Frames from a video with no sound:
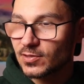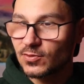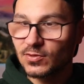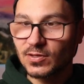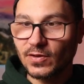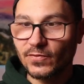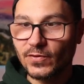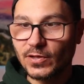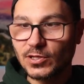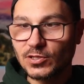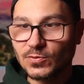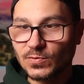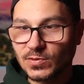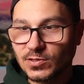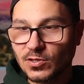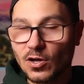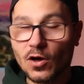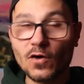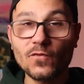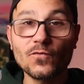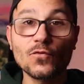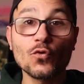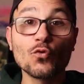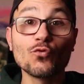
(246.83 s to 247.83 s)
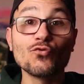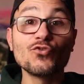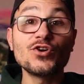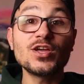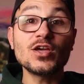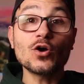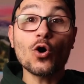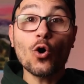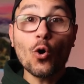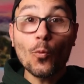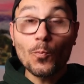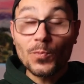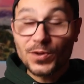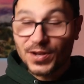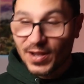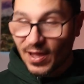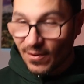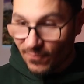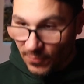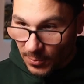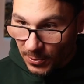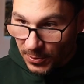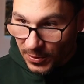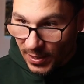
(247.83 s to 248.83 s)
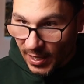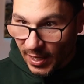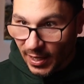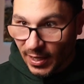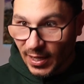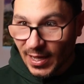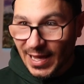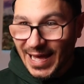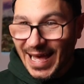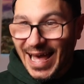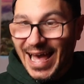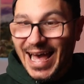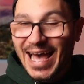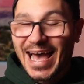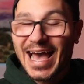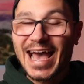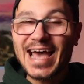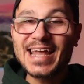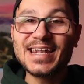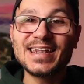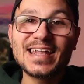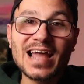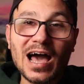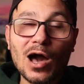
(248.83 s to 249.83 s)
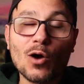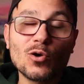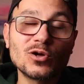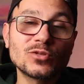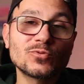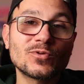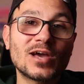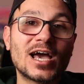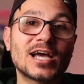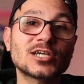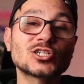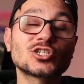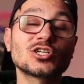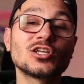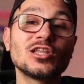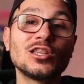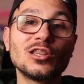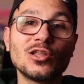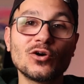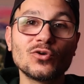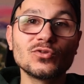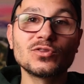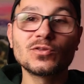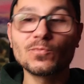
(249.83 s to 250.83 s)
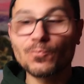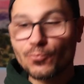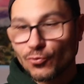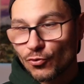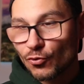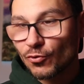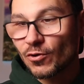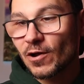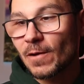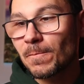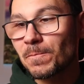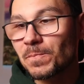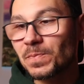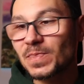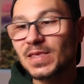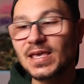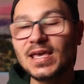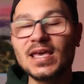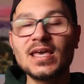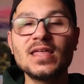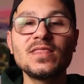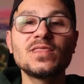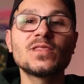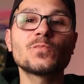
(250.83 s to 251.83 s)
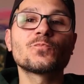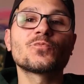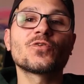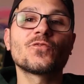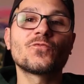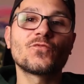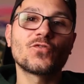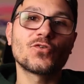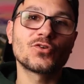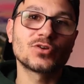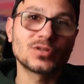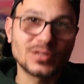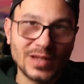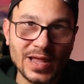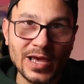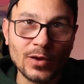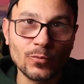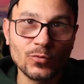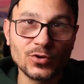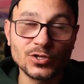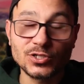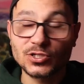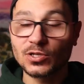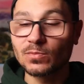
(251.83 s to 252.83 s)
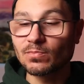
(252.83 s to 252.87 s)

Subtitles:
to DaVinci Resolve, reopen everything, and now it will actually load the program in the preferred language.